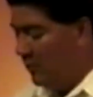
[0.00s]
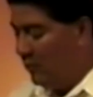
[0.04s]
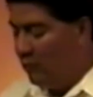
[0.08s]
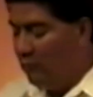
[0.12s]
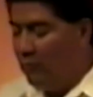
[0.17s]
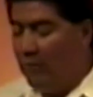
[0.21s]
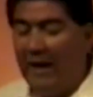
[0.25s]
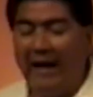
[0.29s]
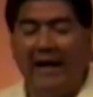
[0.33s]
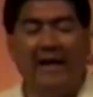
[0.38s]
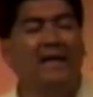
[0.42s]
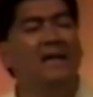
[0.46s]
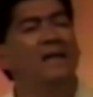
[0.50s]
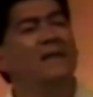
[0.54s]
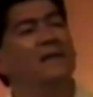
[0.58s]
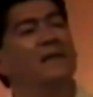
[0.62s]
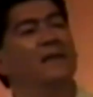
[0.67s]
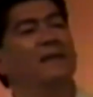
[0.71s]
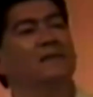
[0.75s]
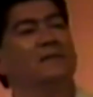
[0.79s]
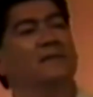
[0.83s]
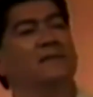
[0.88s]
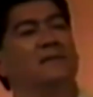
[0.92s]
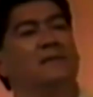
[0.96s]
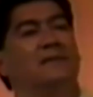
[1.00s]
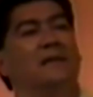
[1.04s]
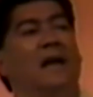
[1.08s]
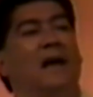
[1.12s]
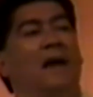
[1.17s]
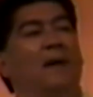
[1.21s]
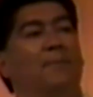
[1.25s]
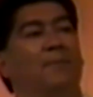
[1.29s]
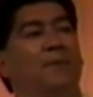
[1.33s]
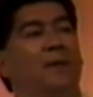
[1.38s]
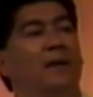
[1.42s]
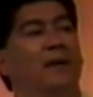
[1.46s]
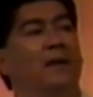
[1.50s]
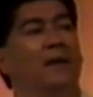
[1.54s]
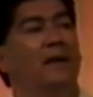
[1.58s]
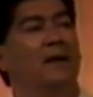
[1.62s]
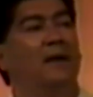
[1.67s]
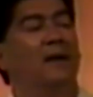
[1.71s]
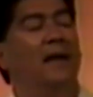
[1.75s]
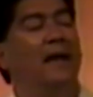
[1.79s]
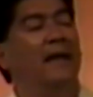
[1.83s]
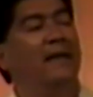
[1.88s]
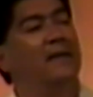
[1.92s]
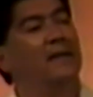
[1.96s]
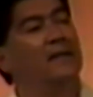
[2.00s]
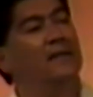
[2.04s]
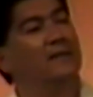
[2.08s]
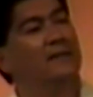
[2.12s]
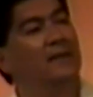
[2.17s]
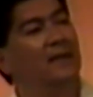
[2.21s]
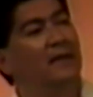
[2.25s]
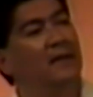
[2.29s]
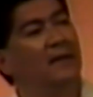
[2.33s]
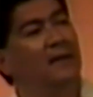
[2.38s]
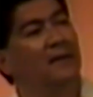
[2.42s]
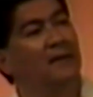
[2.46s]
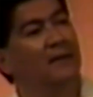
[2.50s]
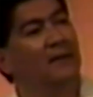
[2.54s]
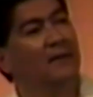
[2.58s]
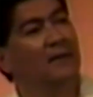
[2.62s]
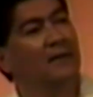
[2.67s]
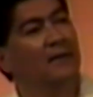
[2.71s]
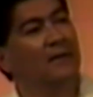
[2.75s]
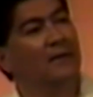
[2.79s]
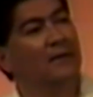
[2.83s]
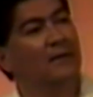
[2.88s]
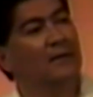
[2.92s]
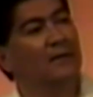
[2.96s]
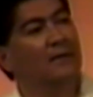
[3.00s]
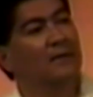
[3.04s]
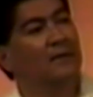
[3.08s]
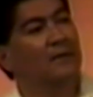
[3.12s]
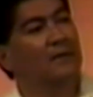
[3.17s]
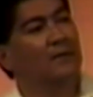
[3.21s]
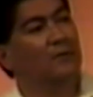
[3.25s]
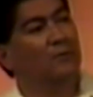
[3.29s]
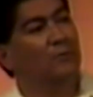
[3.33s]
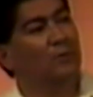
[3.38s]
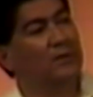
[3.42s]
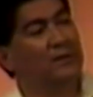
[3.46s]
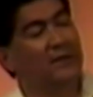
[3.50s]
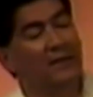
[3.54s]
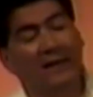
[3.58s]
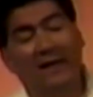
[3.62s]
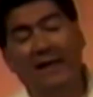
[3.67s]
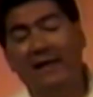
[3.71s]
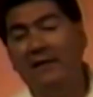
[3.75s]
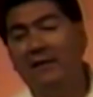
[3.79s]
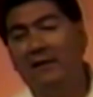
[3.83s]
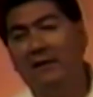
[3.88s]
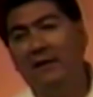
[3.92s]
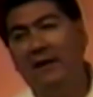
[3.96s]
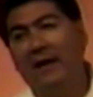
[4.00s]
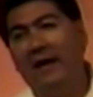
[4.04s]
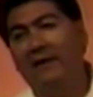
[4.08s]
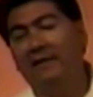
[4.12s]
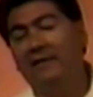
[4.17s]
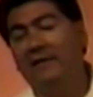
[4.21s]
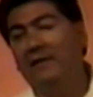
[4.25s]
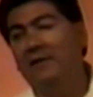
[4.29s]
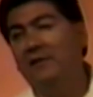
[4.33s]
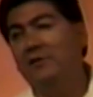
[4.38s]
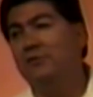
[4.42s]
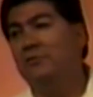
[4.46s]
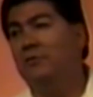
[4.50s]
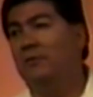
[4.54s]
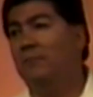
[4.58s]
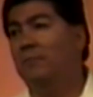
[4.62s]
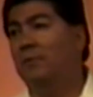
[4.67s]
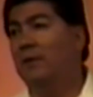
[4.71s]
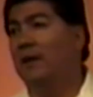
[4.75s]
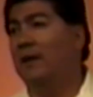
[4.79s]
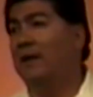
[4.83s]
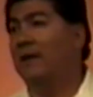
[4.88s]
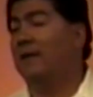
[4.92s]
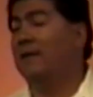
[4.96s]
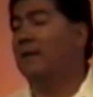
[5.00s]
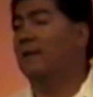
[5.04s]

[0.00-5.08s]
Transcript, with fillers: why he didn't stop like he did with the lady that had the issue of blood.